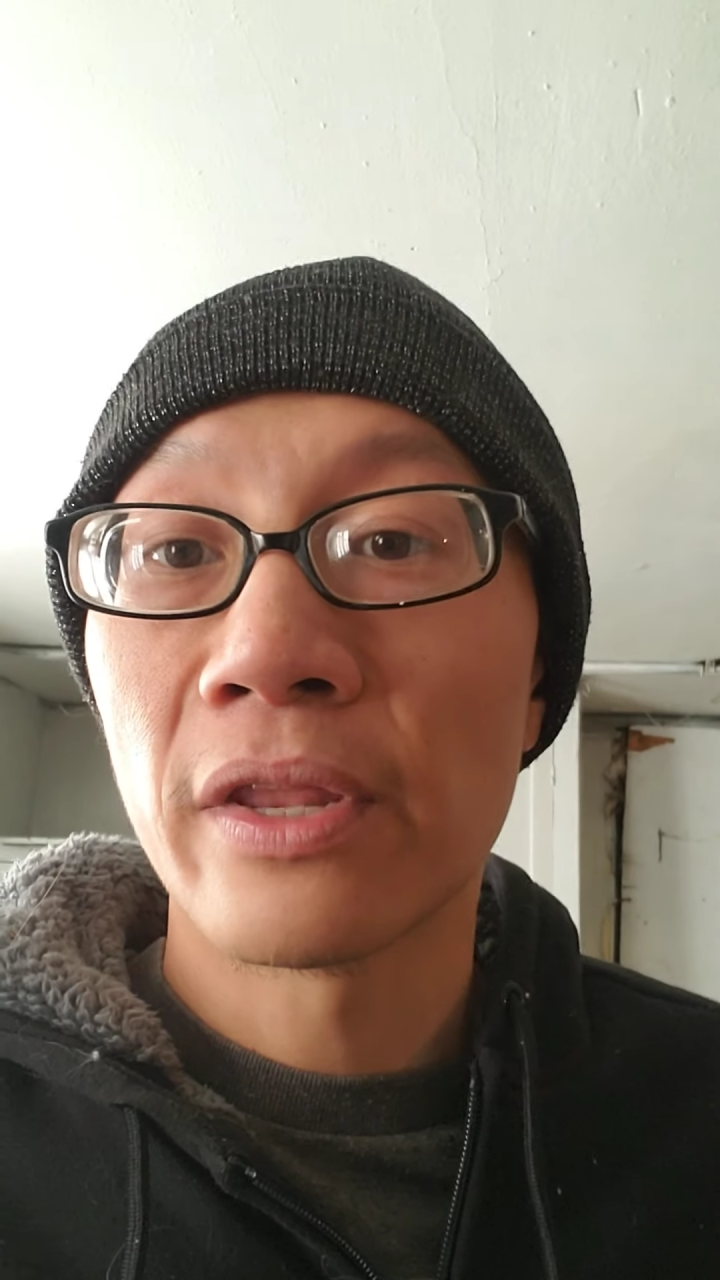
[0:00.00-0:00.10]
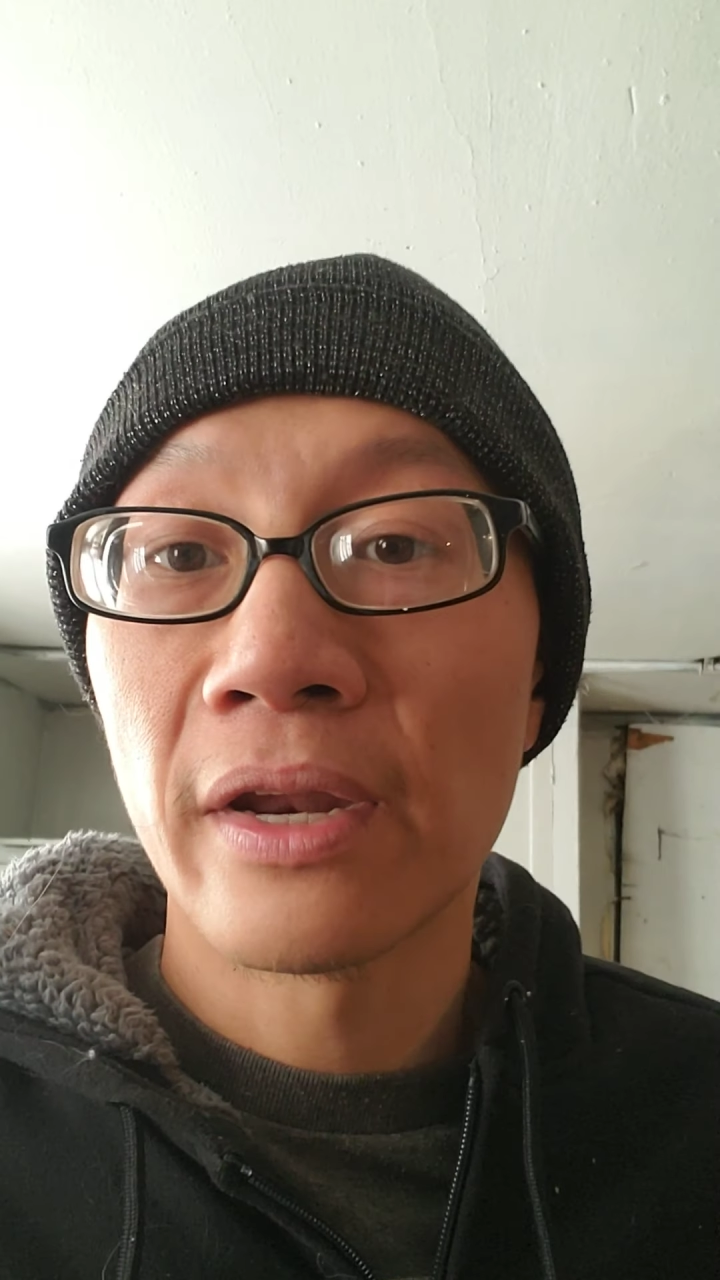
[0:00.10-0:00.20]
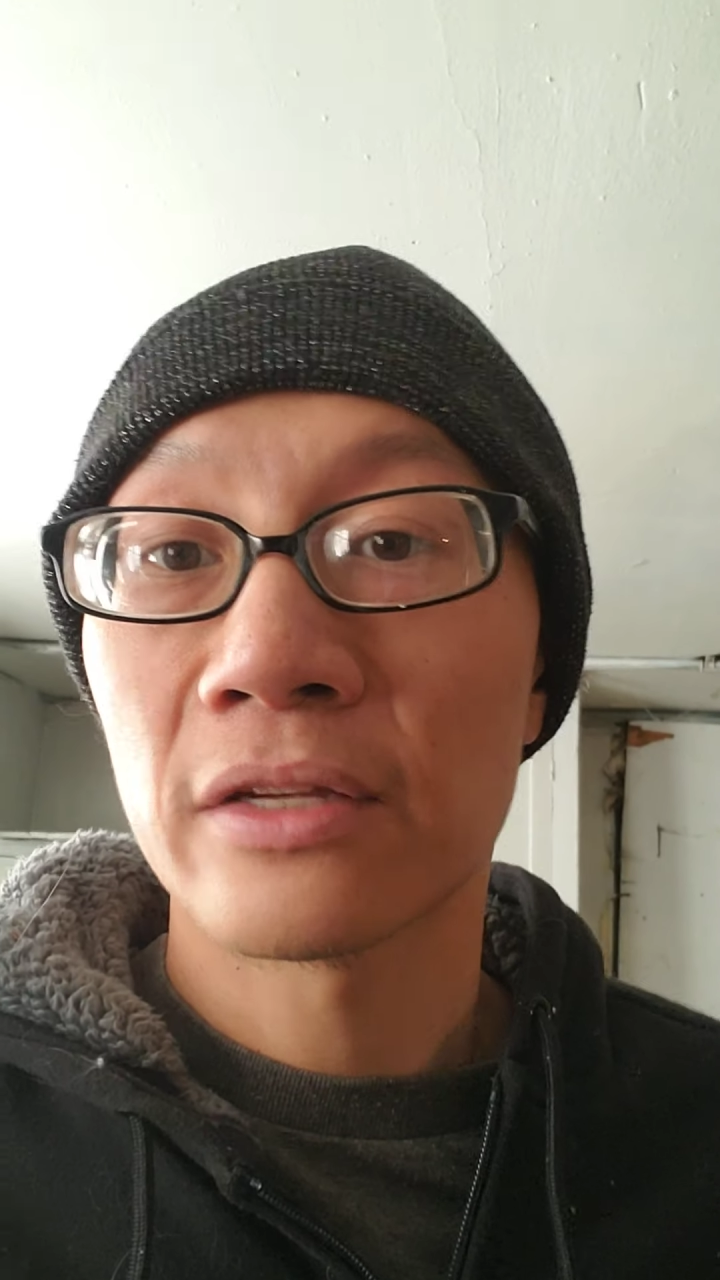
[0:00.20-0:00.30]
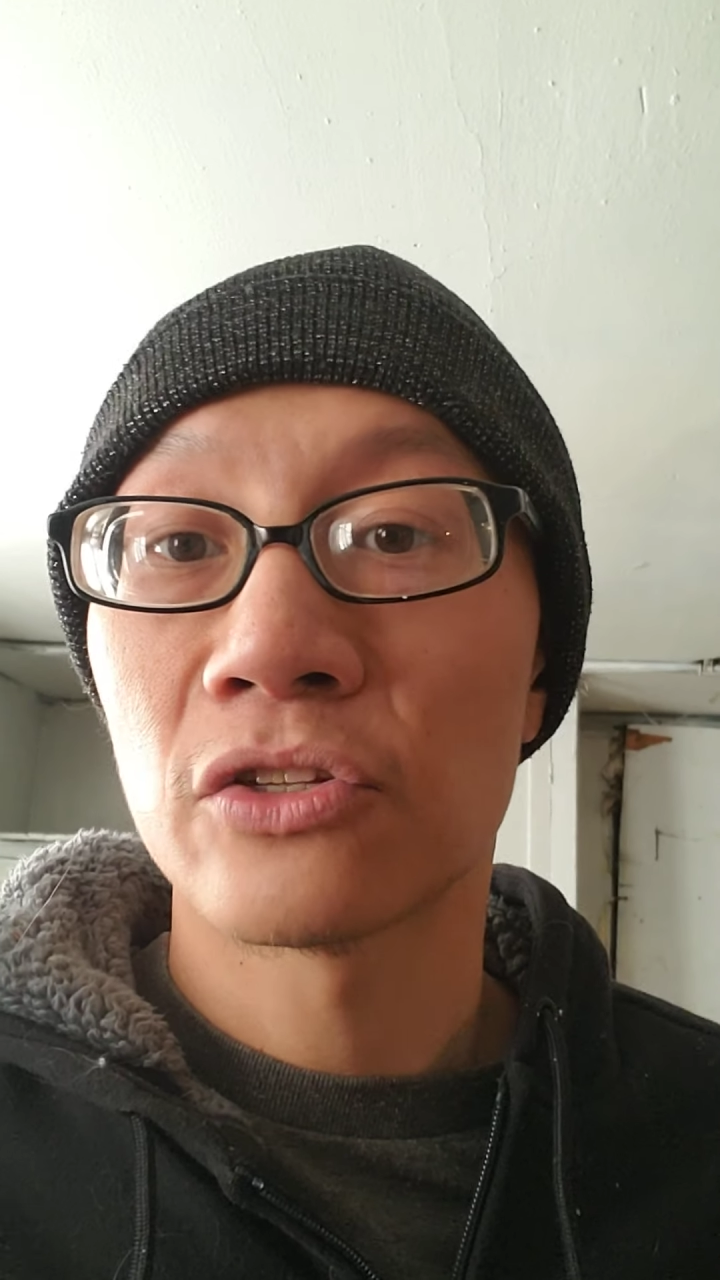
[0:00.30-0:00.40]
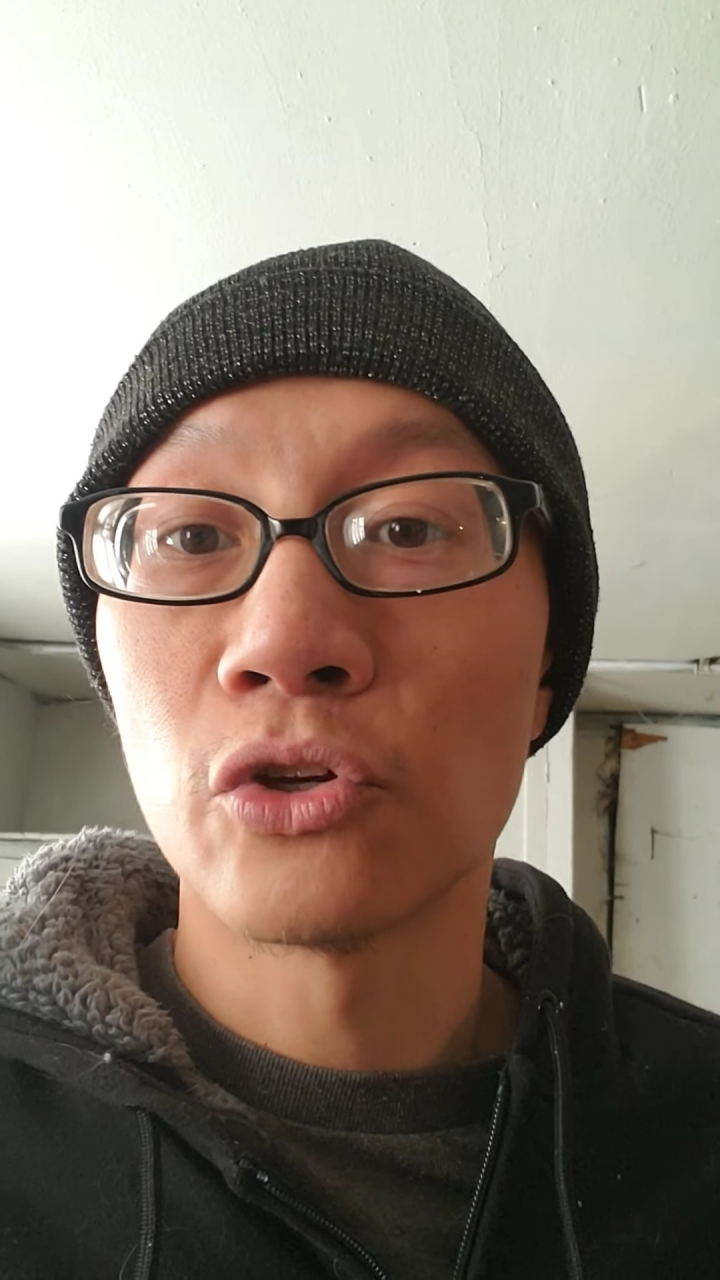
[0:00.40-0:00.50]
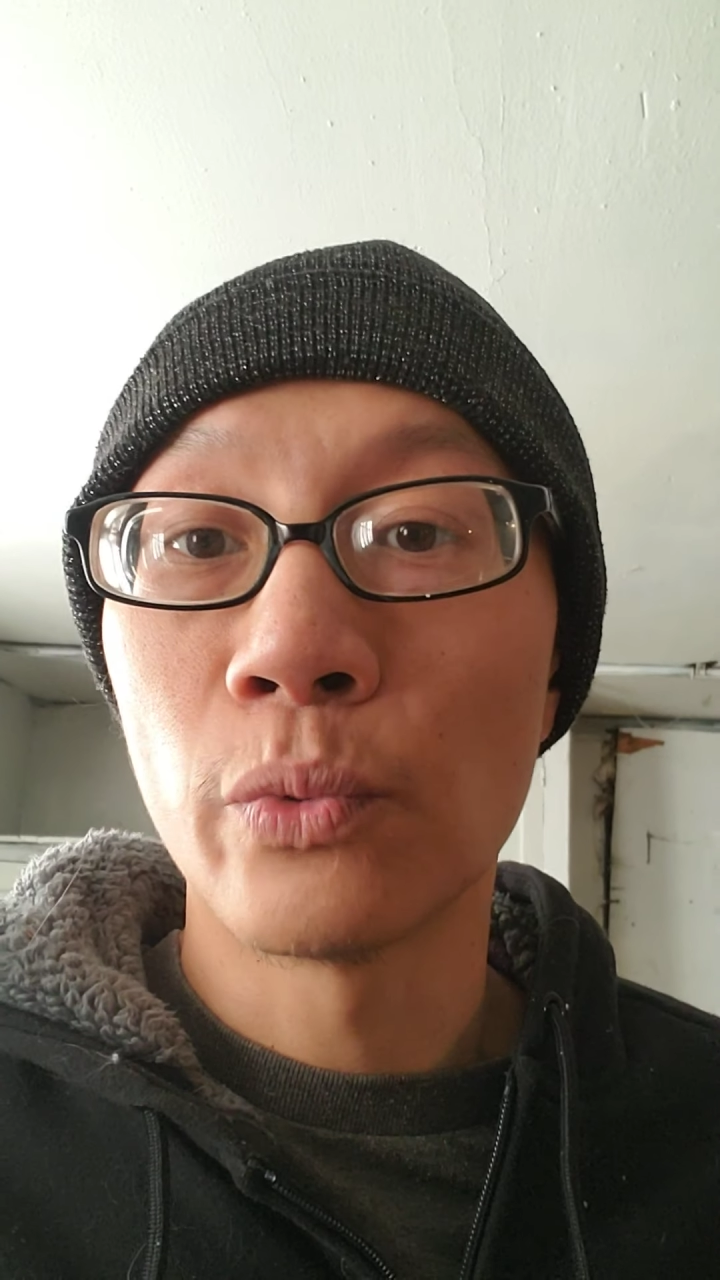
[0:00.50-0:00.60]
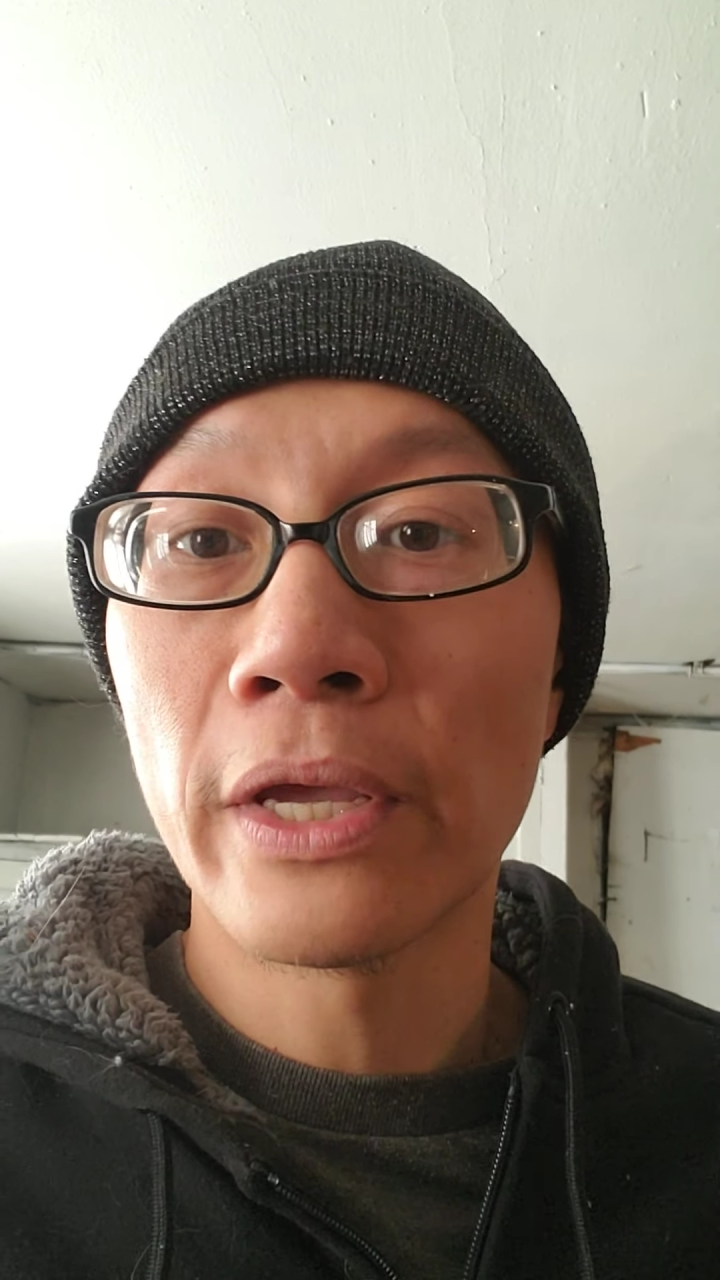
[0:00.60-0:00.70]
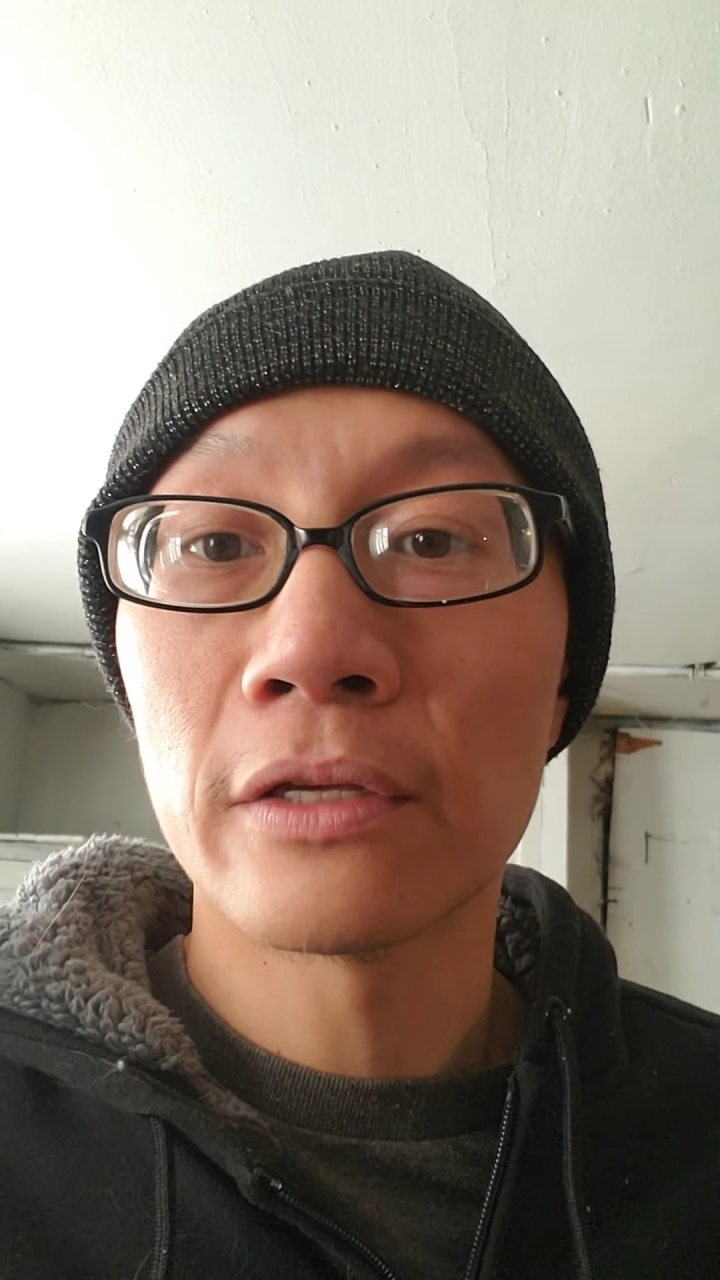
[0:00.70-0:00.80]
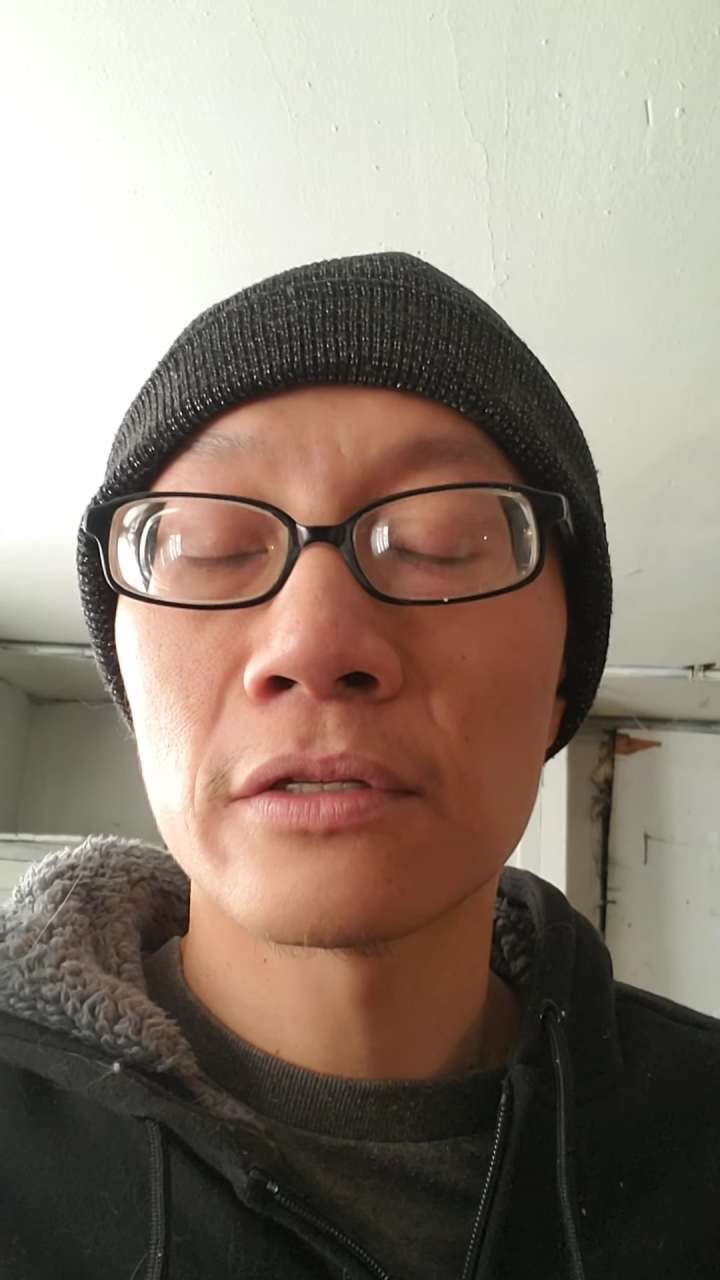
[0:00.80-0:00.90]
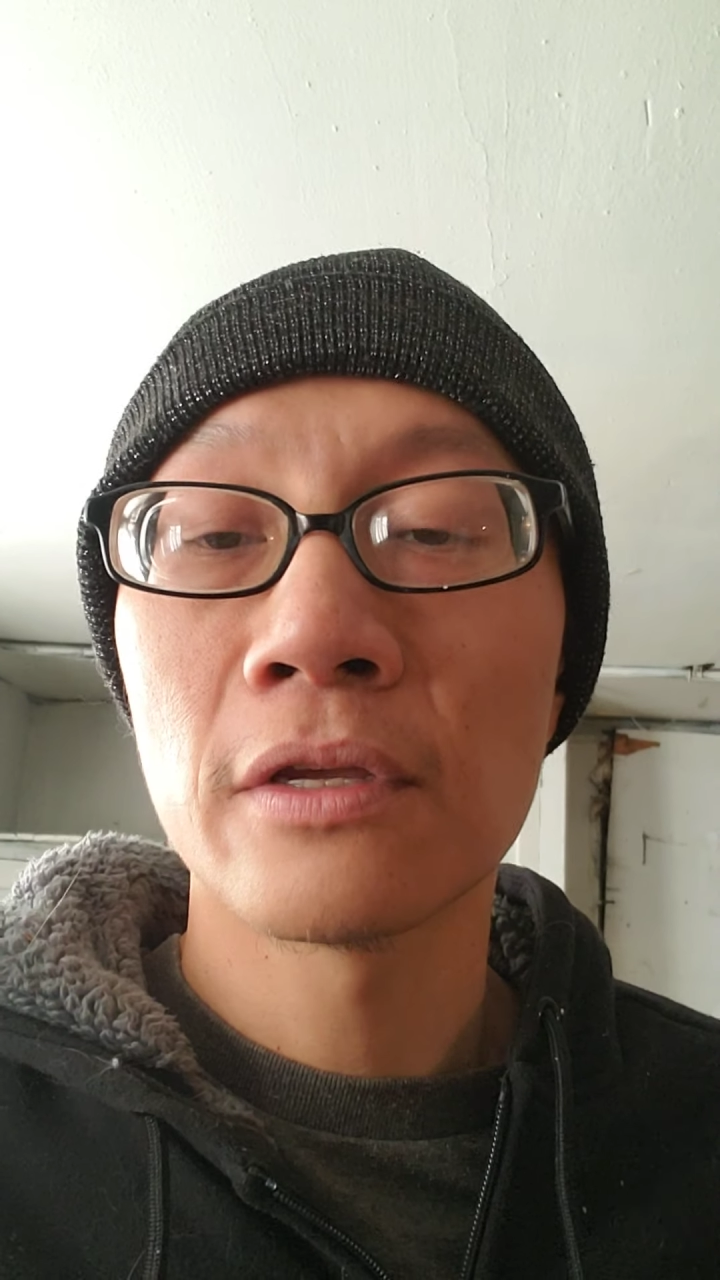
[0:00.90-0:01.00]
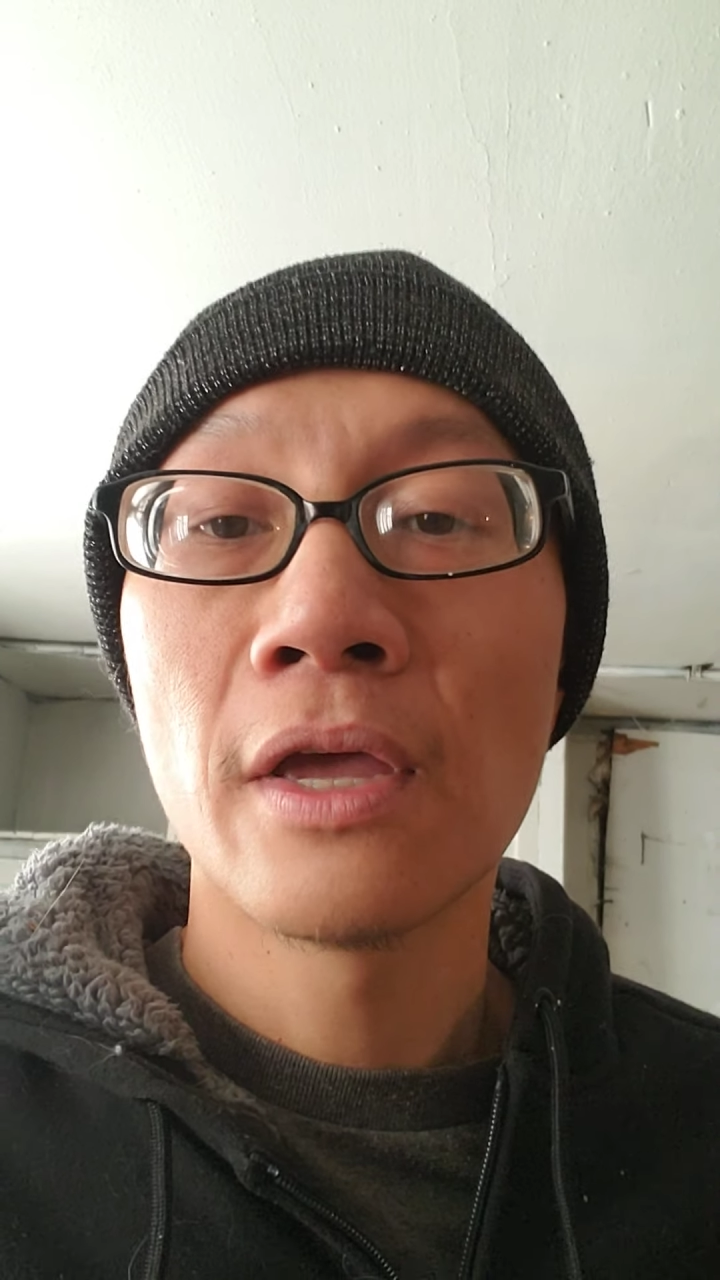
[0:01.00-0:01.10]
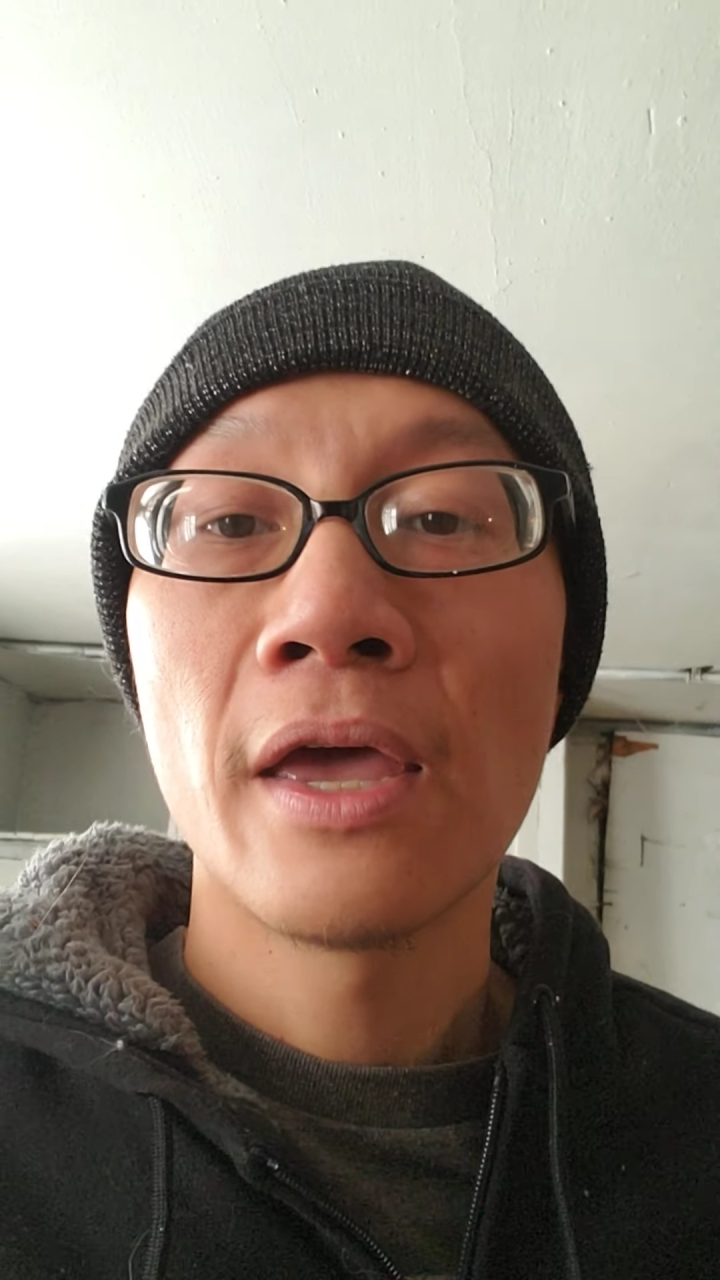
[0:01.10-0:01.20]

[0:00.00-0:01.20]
next 2 weeks,